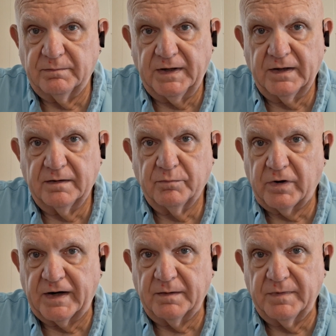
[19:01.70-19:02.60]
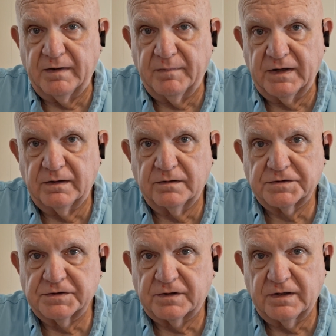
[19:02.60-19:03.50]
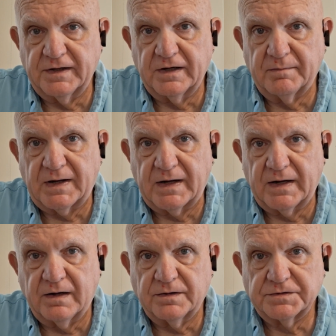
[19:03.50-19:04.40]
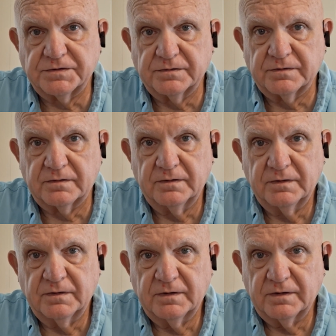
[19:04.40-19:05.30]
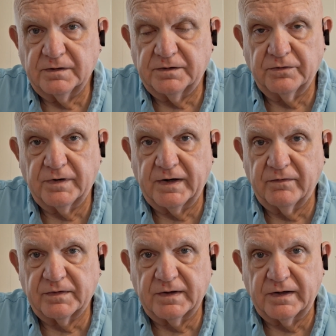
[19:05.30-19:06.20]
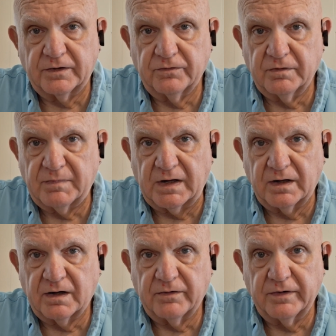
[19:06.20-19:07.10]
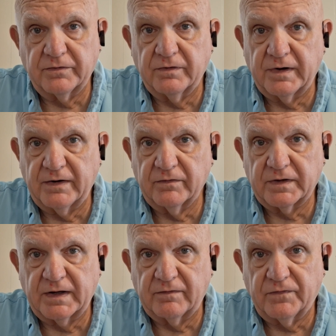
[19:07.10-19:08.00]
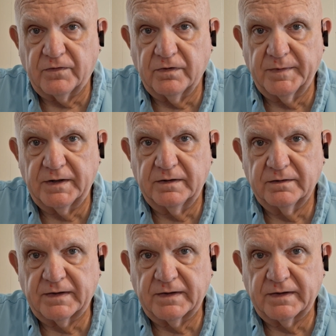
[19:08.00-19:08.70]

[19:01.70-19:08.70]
to me bringing me meals and cleaning my house and doing everything, doing my laundry, doing everything for me.